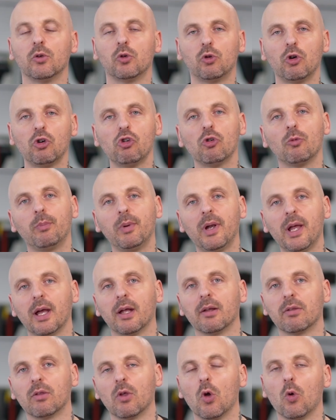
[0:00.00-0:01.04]
nutrition
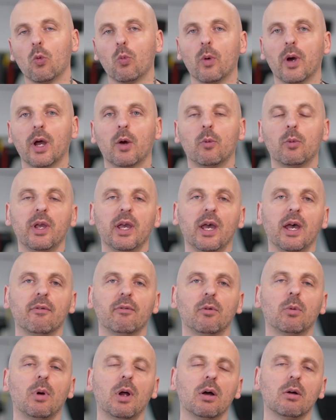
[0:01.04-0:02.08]
plans where we have
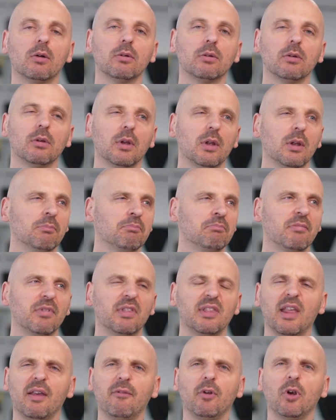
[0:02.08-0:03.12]
around
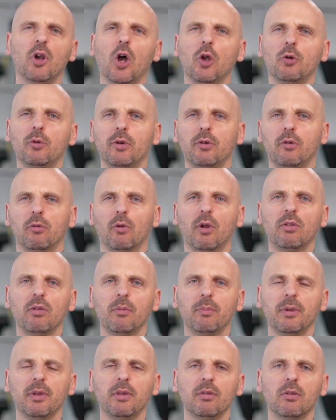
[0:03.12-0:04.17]
700
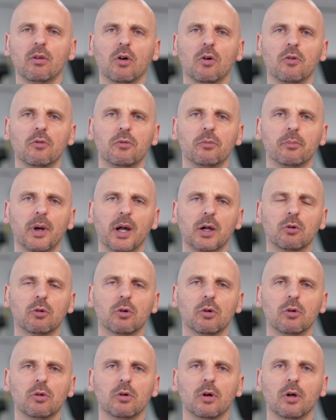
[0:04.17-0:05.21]
recipes of
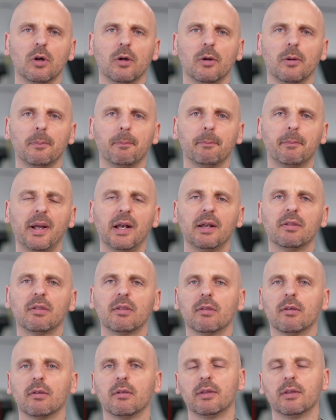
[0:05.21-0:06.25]
macro balanced